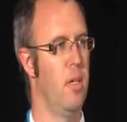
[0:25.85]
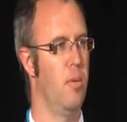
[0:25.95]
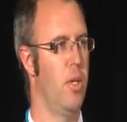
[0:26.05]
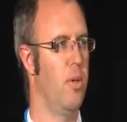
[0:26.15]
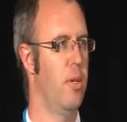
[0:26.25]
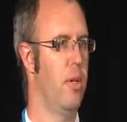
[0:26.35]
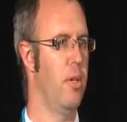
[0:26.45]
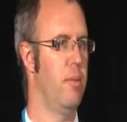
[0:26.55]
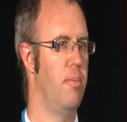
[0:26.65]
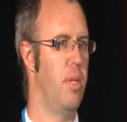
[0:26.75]
We all
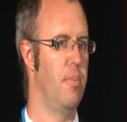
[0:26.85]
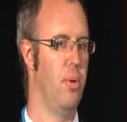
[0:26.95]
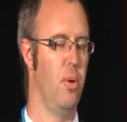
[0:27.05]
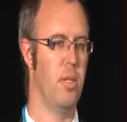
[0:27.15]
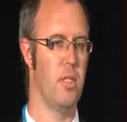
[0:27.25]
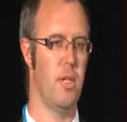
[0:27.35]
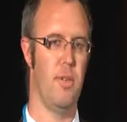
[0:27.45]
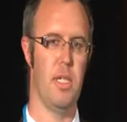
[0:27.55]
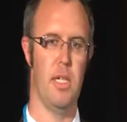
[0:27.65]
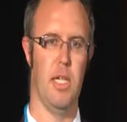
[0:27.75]
know the importance of
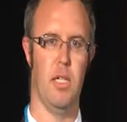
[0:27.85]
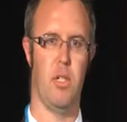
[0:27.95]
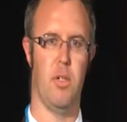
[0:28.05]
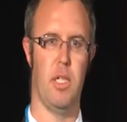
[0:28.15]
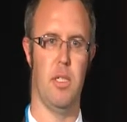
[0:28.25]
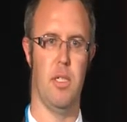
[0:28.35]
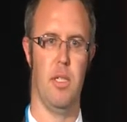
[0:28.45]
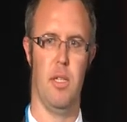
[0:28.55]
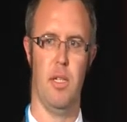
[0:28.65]
these industries